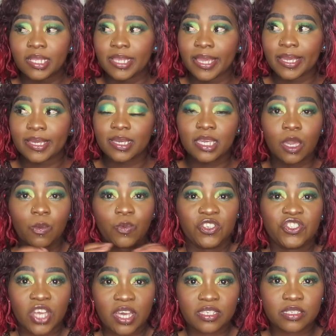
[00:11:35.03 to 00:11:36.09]
Like,
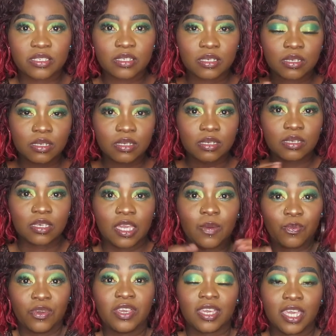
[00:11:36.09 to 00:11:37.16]

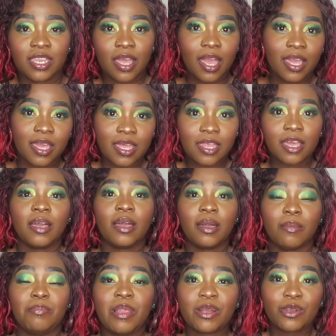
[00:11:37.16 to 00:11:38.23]
can a
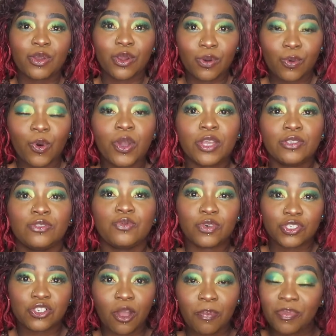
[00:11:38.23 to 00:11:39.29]
black girl walk into a
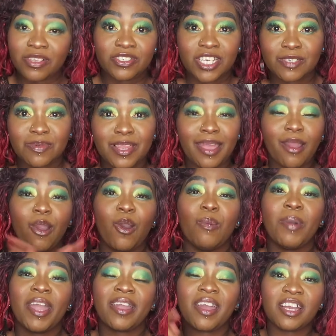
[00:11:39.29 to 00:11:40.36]
shop and just be like, oh
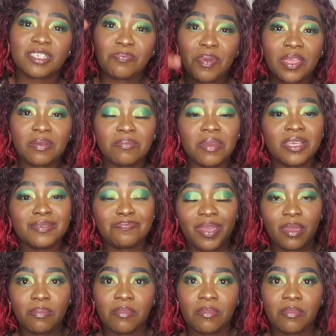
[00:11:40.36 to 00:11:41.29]
my gosh, pigment?